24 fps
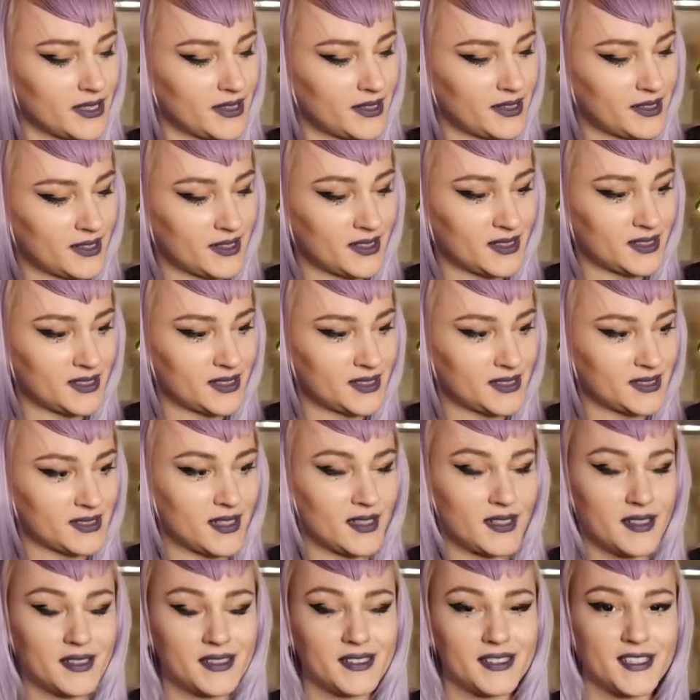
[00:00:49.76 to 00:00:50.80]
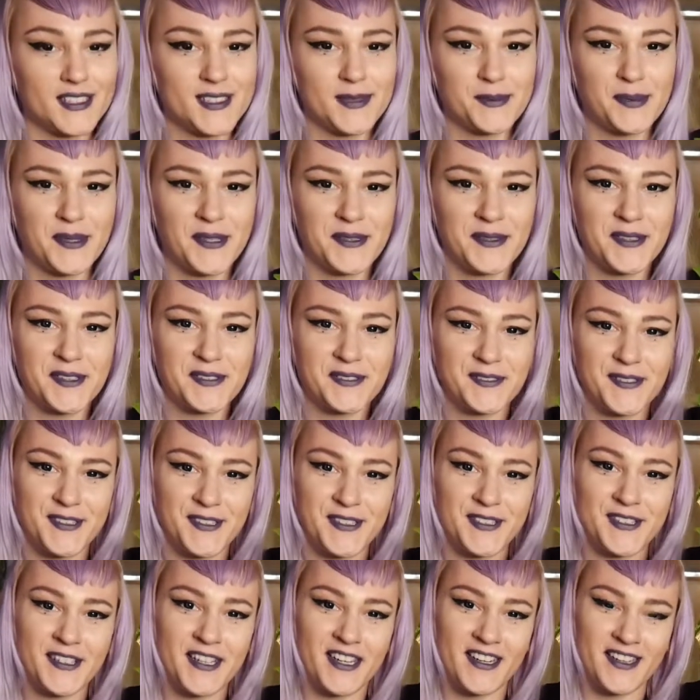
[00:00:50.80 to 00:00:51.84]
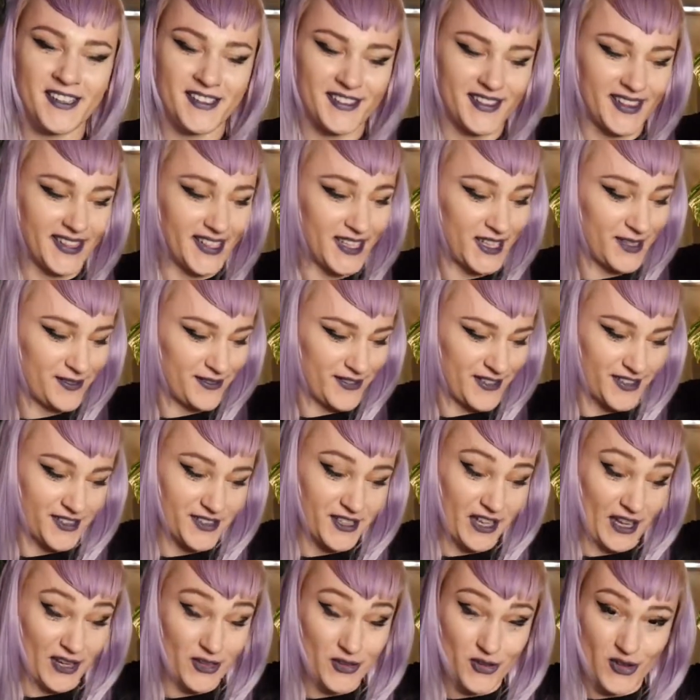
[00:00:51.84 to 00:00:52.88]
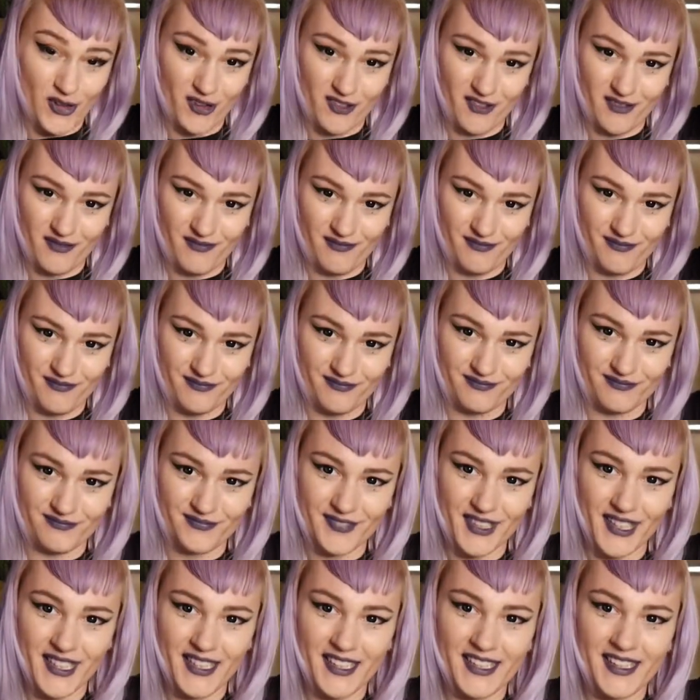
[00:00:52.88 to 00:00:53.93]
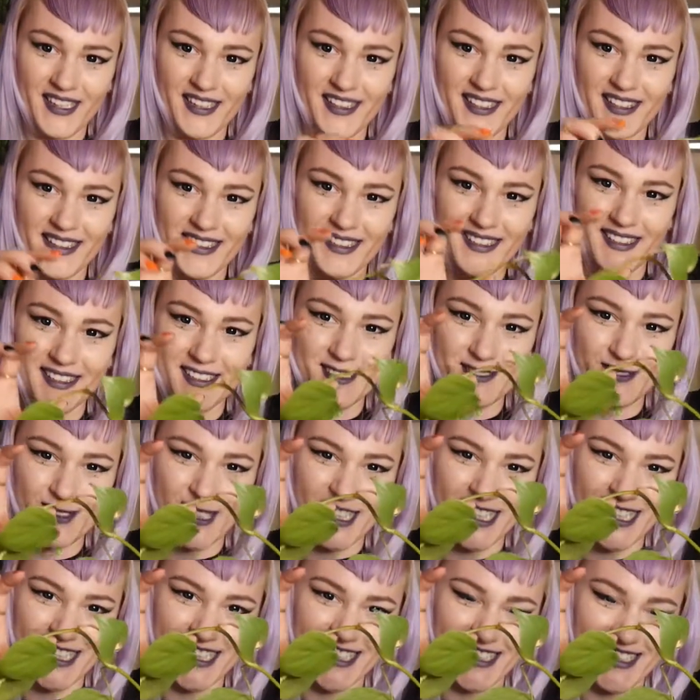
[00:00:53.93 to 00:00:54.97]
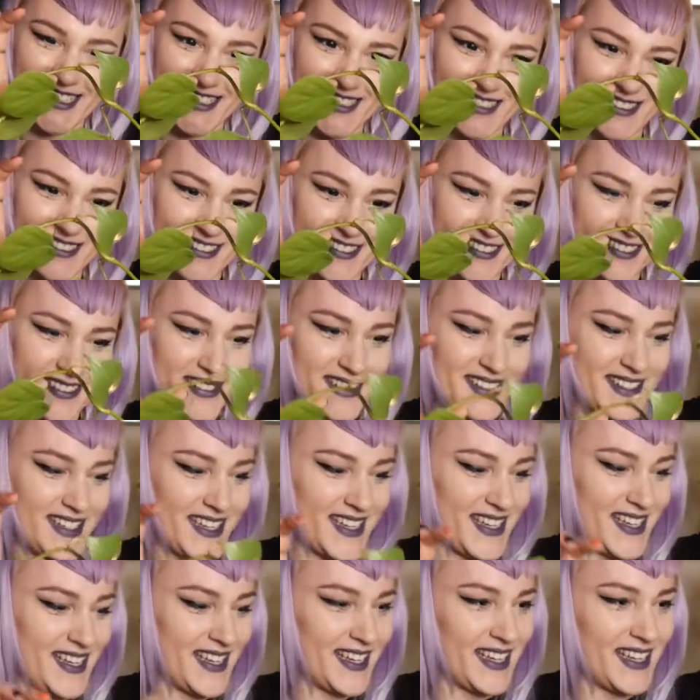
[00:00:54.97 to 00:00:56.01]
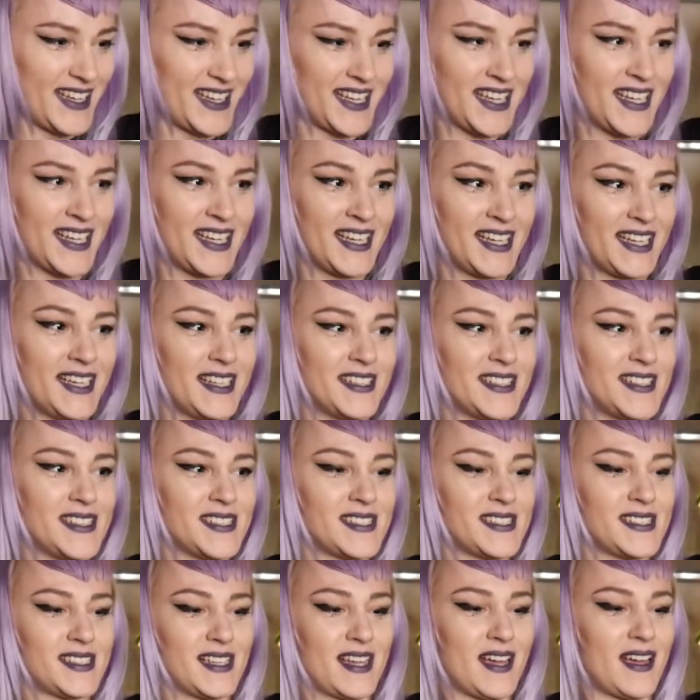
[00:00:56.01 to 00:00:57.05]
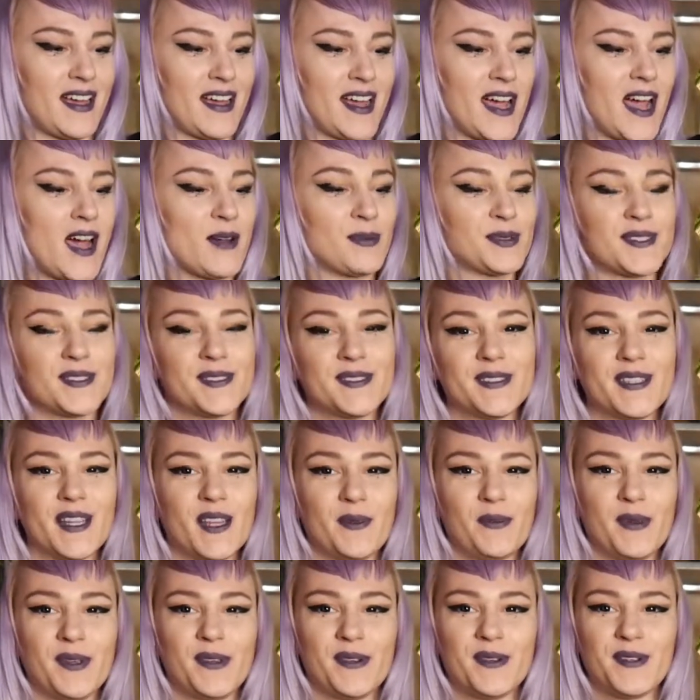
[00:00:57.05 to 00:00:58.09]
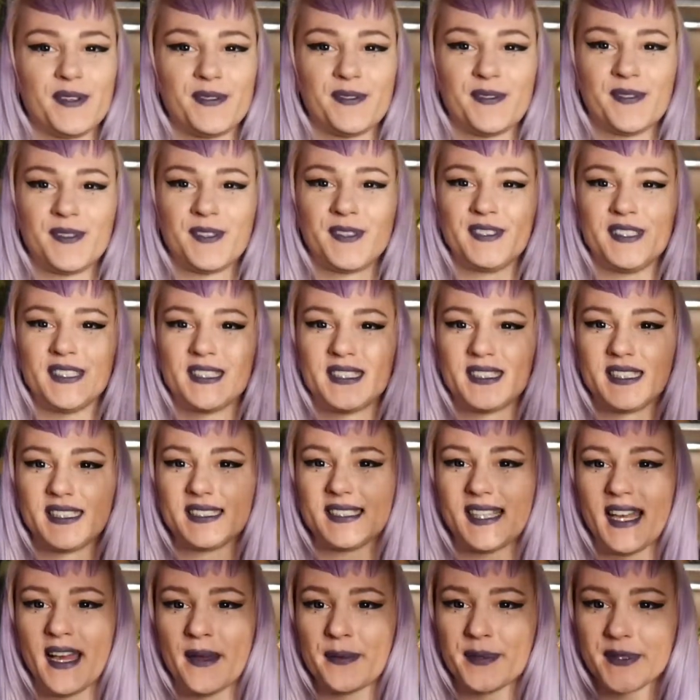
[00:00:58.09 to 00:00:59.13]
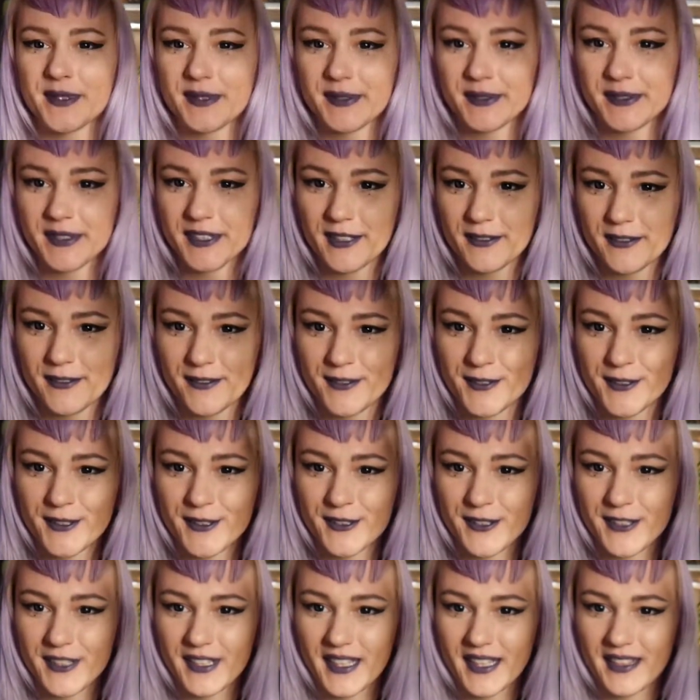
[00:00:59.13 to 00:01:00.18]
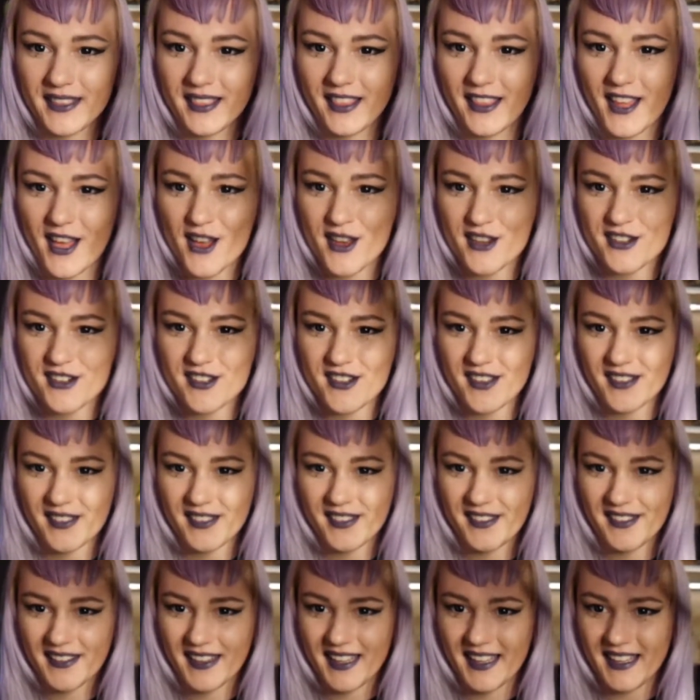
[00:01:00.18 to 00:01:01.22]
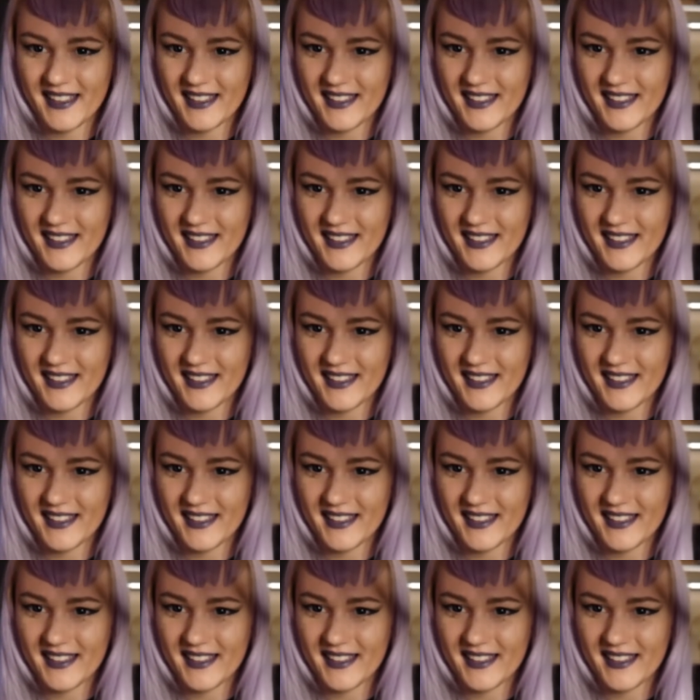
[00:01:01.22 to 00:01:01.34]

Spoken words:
is this beautiful heartleaf philodendron. Look at this vine. It is absolutely beautiful, it is absolutely full and lush, and look at